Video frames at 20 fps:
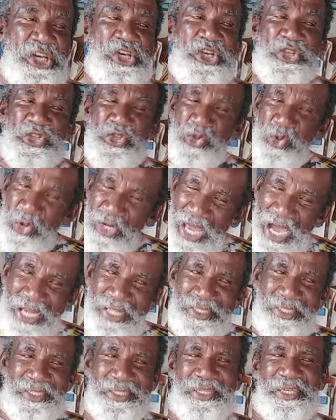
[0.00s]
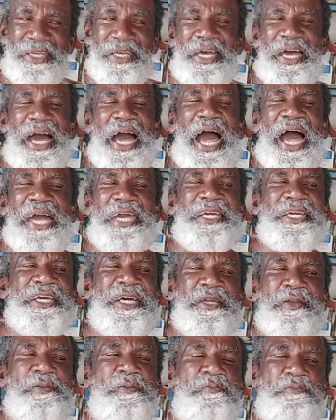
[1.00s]
so that I
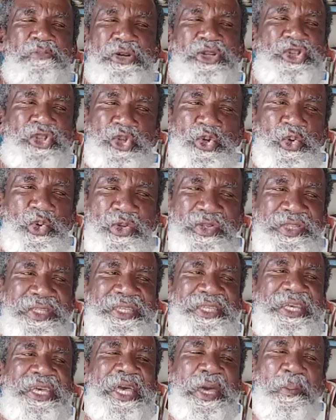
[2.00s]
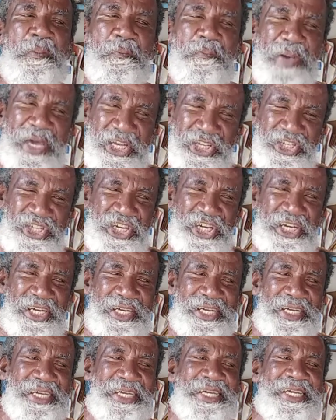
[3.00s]
can produce a picture
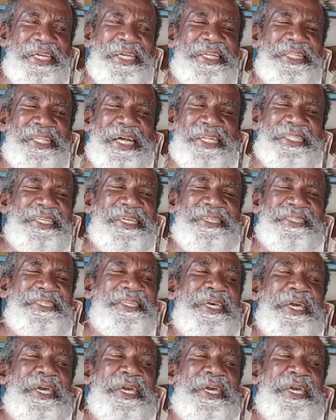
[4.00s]
that is